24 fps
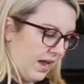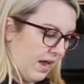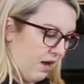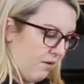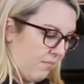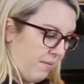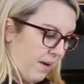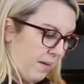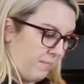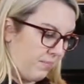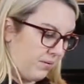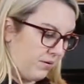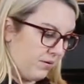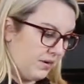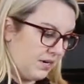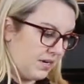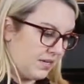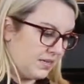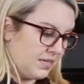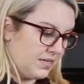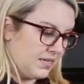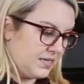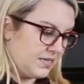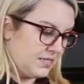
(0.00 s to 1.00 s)
out by
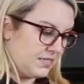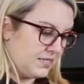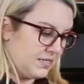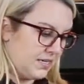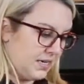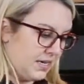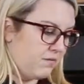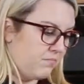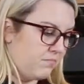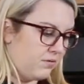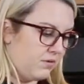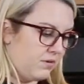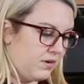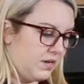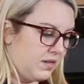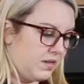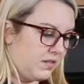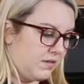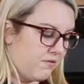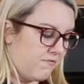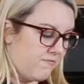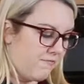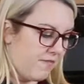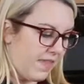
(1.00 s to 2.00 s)
putting
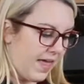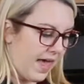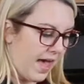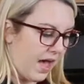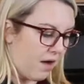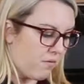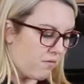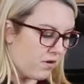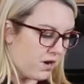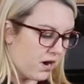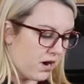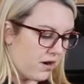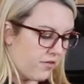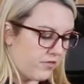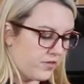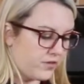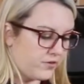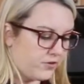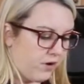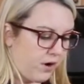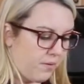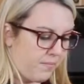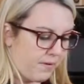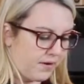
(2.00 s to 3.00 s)
the flour, the
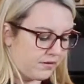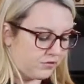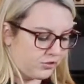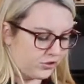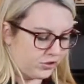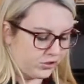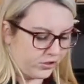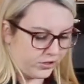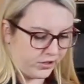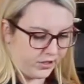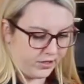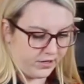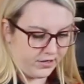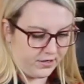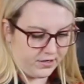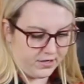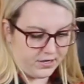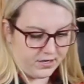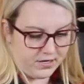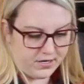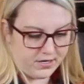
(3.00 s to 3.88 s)
dark brown sugar,